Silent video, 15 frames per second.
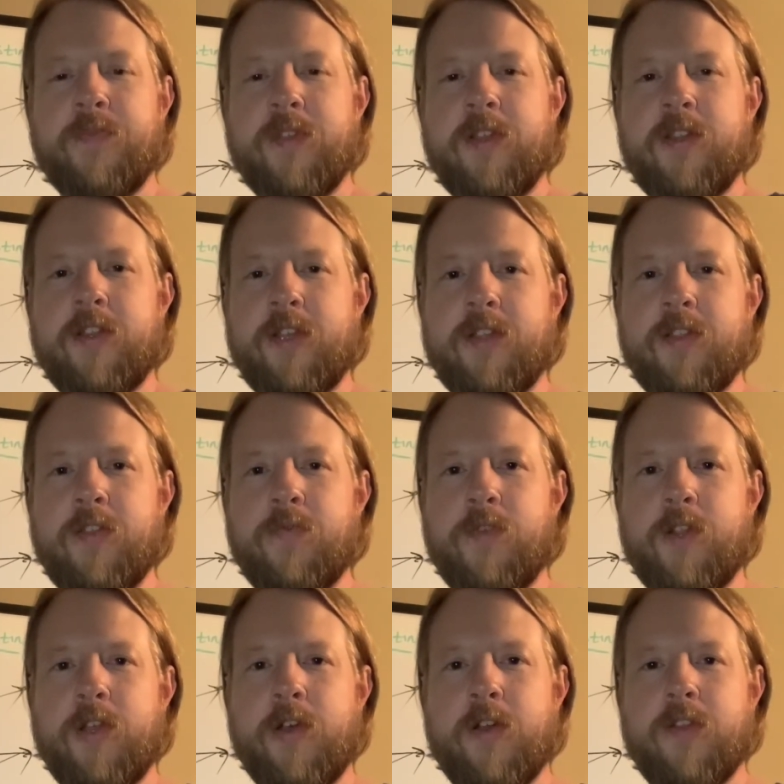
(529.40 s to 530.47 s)
to get this
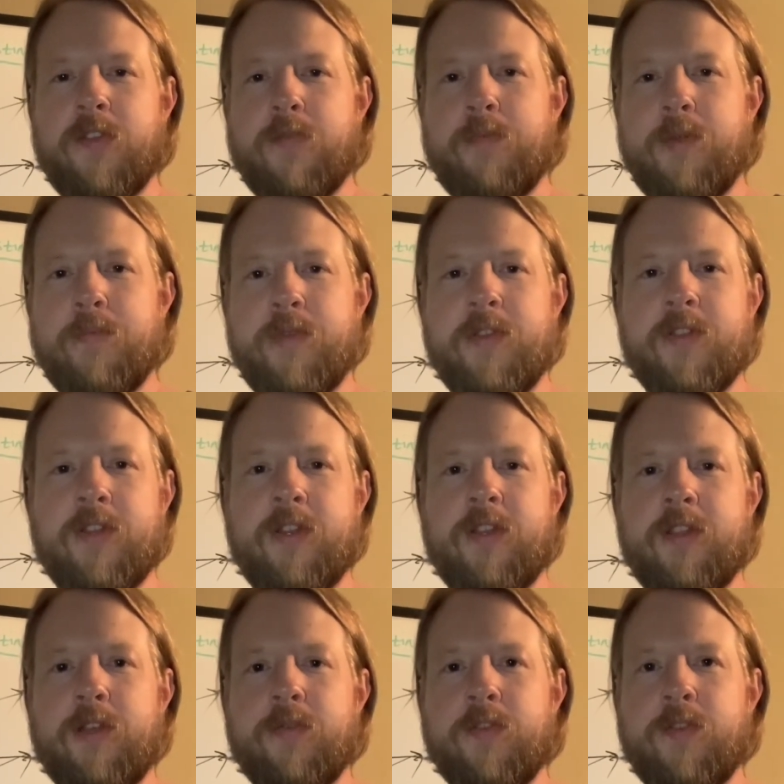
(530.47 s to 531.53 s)
video out as I've been busy
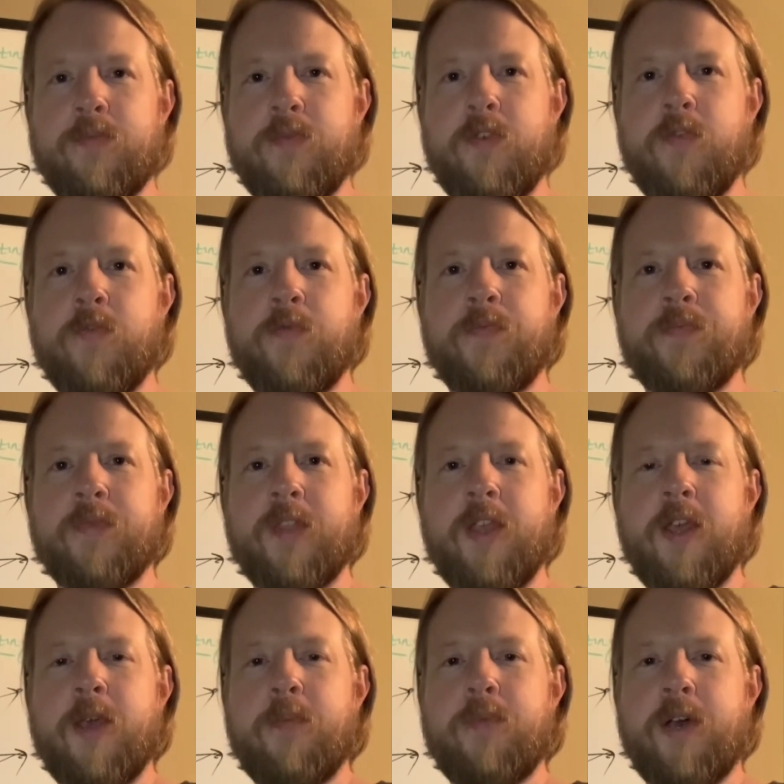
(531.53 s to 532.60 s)
dealing with the move.
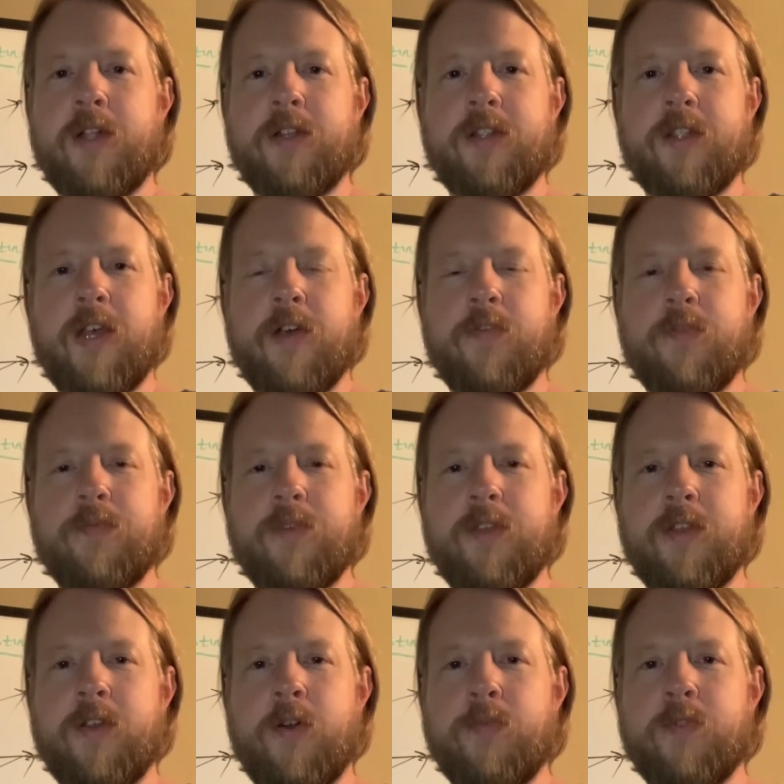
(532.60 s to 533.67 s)
But I will
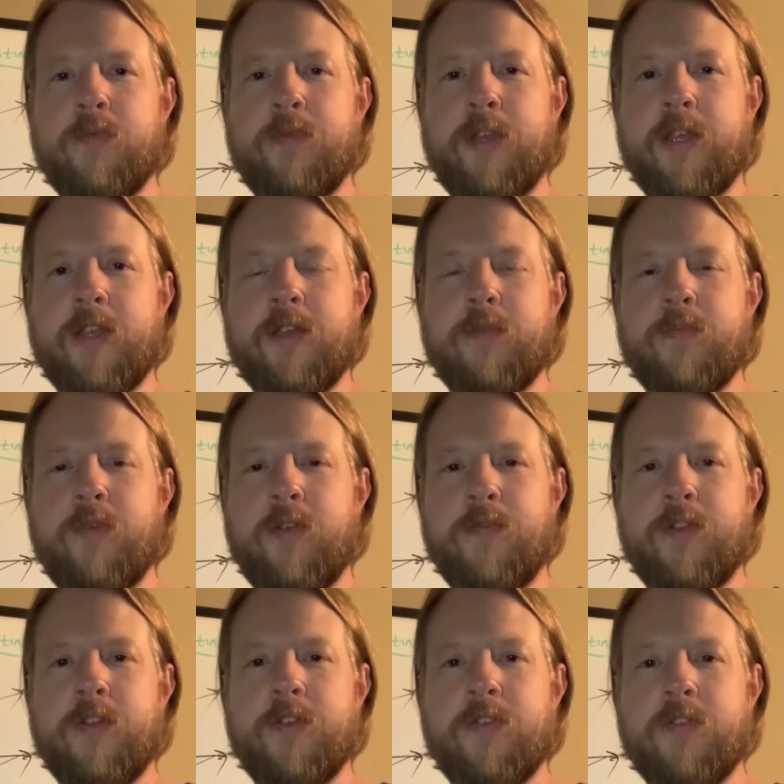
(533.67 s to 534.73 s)
hope to make more
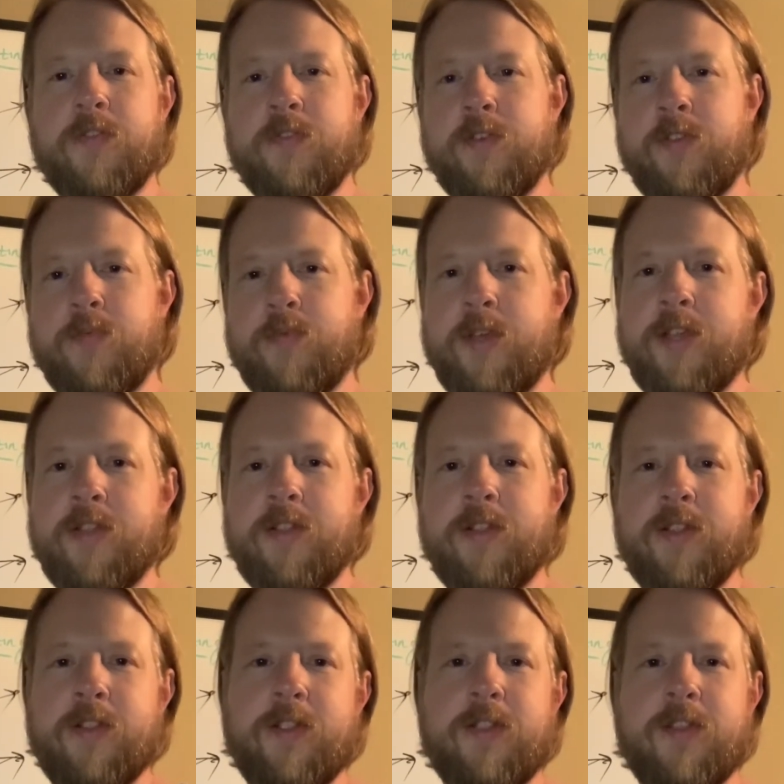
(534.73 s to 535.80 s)
videos to
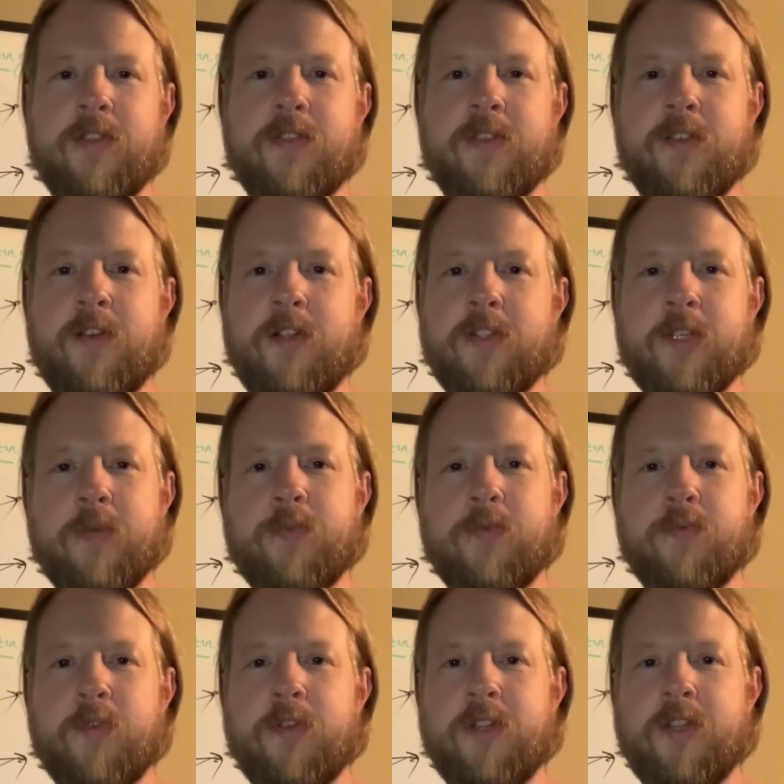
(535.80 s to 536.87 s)
explain this concept in
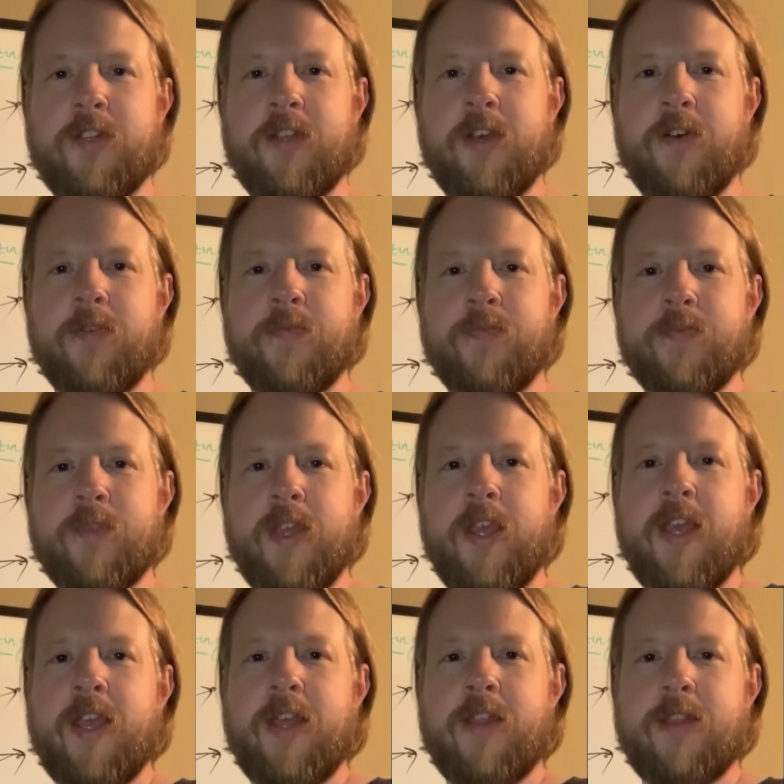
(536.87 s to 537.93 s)
more detail.
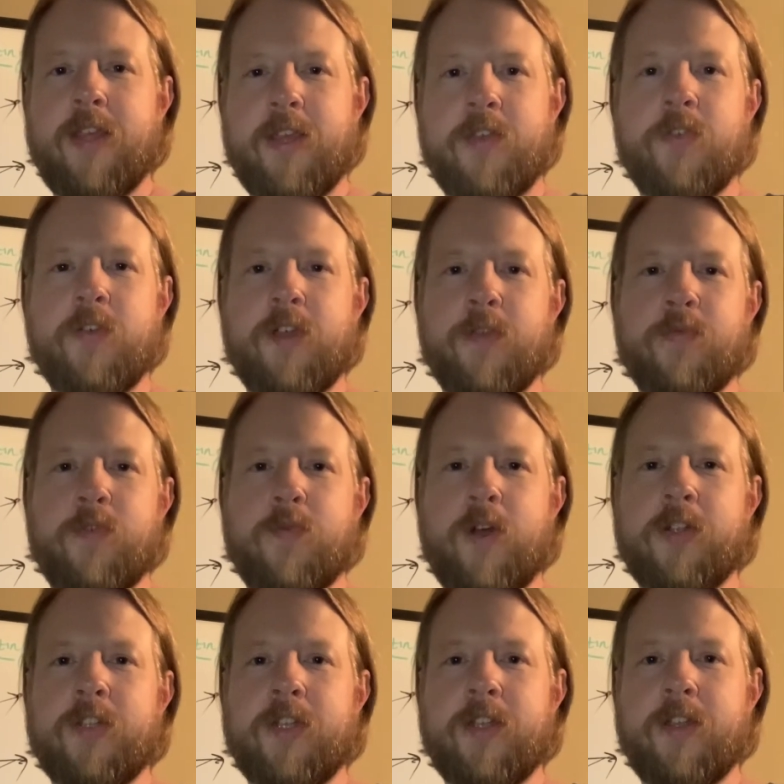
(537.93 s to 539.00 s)
Thank you again for
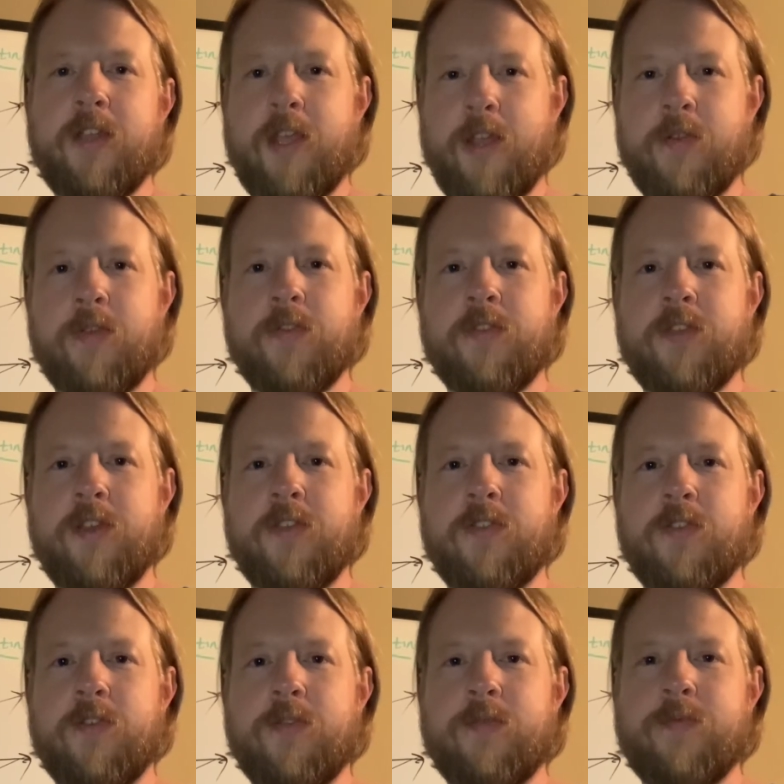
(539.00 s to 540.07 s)
watching, and I'll see you soon.